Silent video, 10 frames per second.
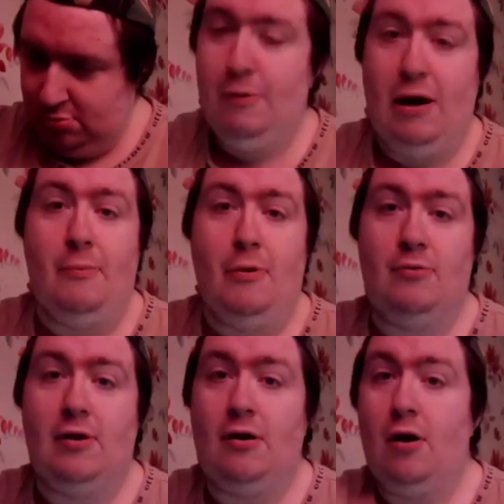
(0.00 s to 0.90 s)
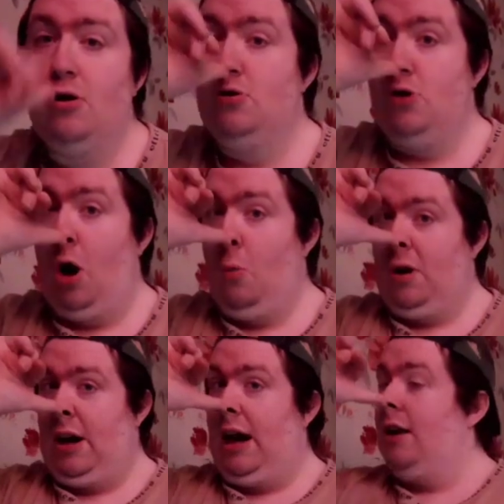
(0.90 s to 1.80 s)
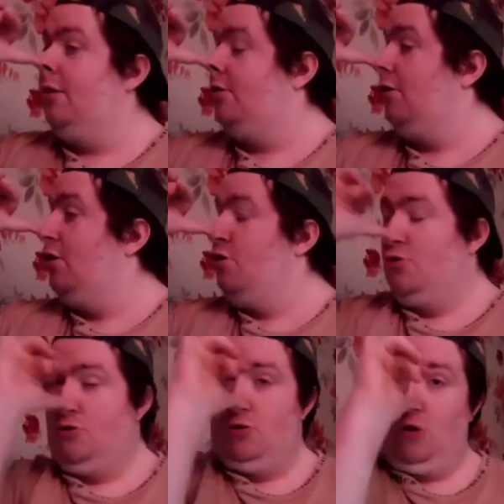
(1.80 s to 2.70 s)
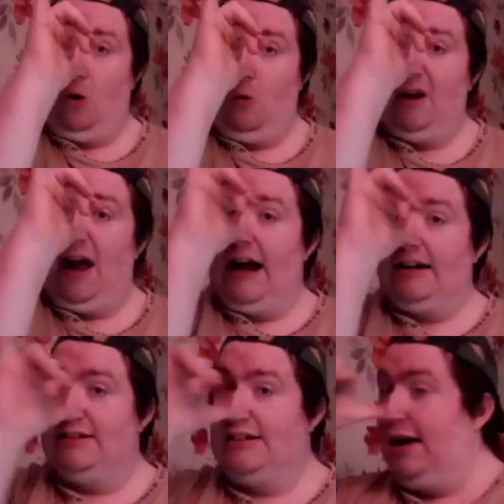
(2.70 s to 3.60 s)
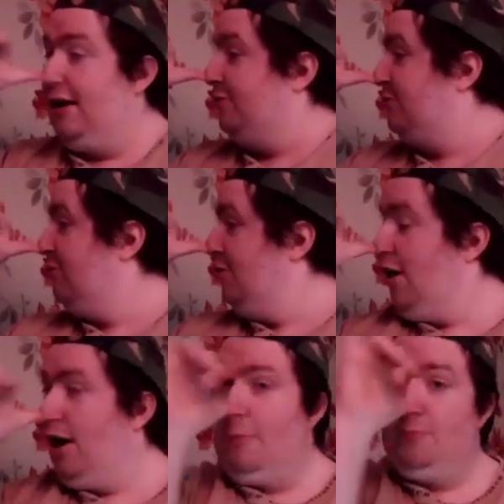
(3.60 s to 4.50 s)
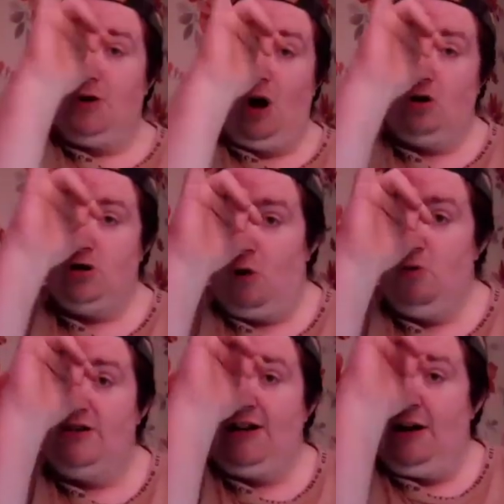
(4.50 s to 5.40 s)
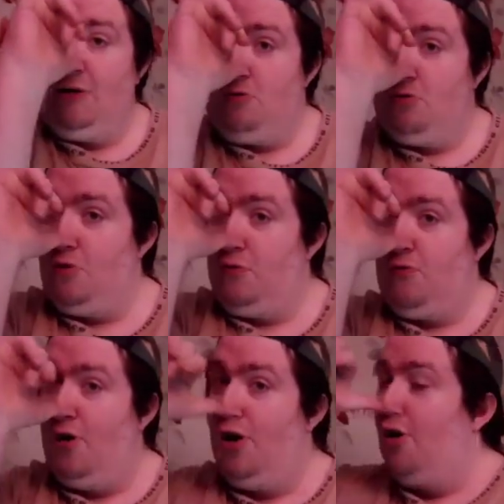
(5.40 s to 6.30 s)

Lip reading: About the music. No one cares. No one actually cares. I'm like, totally telling the truth.